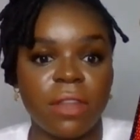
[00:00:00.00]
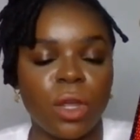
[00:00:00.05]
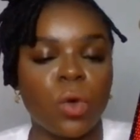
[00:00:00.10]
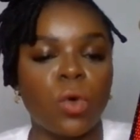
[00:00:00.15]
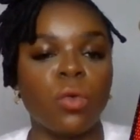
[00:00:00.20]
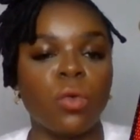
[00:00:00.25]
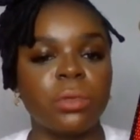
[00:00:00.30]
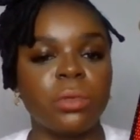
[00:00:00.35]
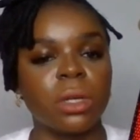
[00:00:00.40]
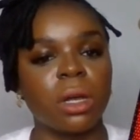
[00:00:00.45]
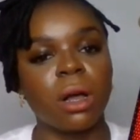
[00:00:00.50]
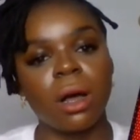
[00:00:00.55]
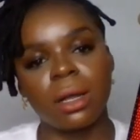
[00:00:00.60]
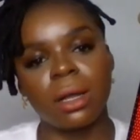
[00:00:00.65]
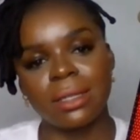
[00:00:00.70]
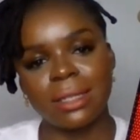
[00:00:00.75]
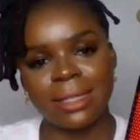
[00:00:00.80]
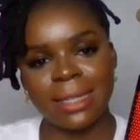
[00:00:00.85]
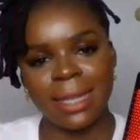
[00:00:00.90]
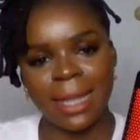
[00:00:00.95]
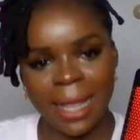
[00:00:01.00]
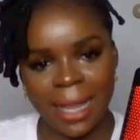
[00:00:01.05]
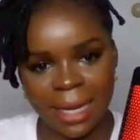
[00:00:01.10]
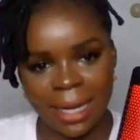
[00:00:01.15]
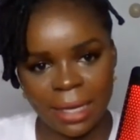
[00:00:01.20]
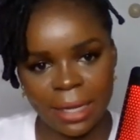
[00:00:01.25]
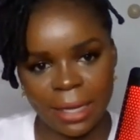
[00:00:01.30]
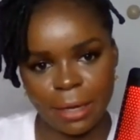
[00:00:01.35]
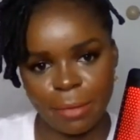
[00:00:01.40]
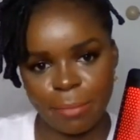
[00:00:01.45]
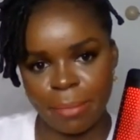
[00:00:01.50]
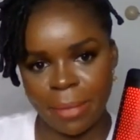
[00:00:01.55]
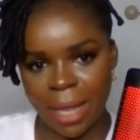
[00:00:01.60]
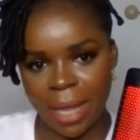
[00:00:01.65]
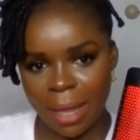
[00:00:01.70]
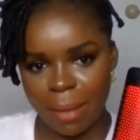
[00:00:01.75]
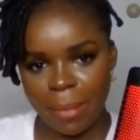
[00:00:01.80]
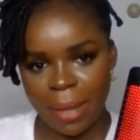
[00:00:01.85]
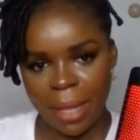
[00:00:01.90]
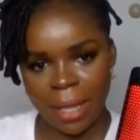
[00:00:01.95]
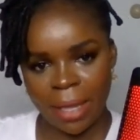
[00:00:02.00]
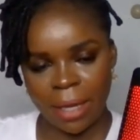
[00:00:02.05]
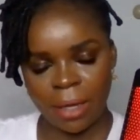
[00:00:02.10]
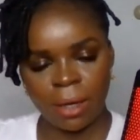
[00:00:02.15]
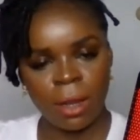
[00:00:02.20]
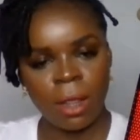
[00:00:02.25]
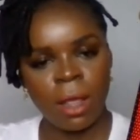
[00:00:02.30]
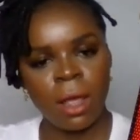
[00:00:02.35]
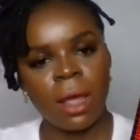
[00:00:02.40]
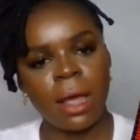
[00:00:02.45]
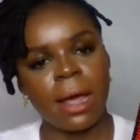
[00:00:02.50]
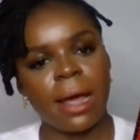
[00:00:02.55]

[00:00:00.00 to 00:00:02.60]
they hope to contend, in my mind,